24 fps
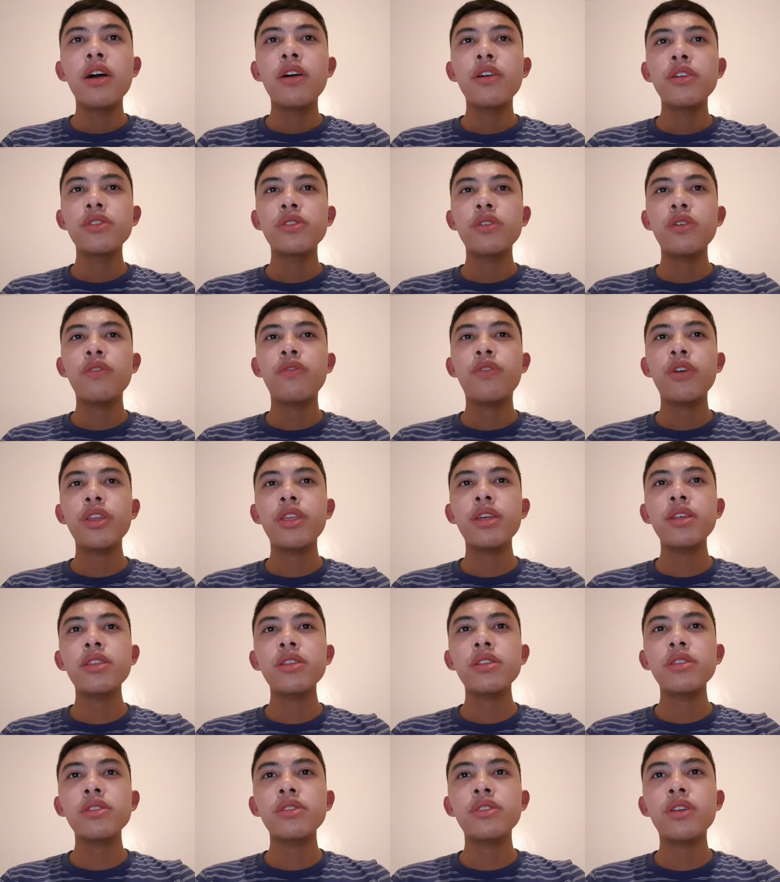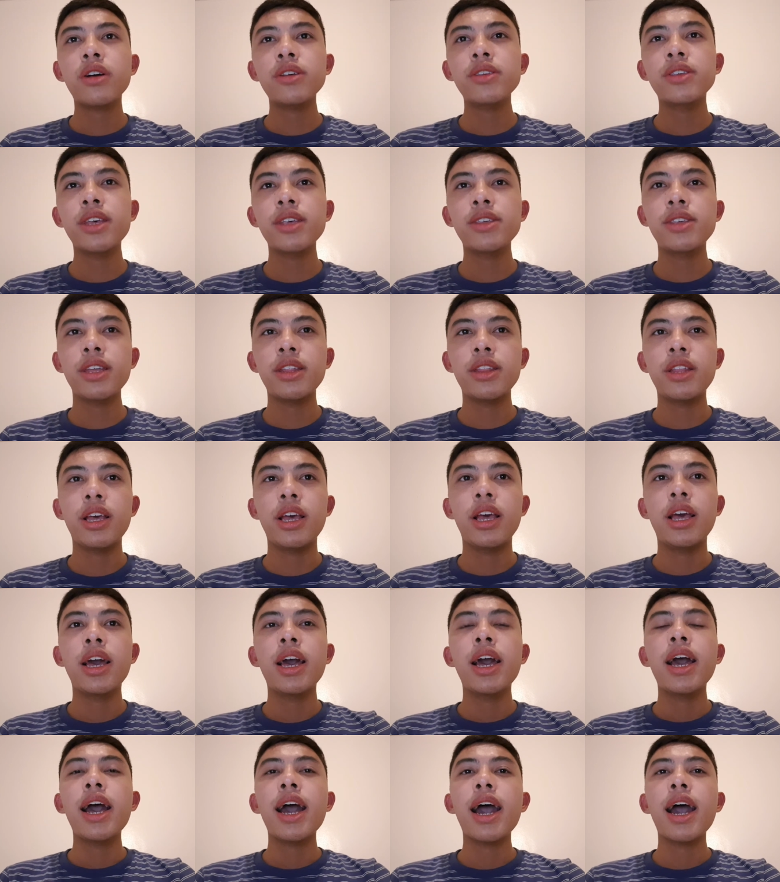So for the toxicity,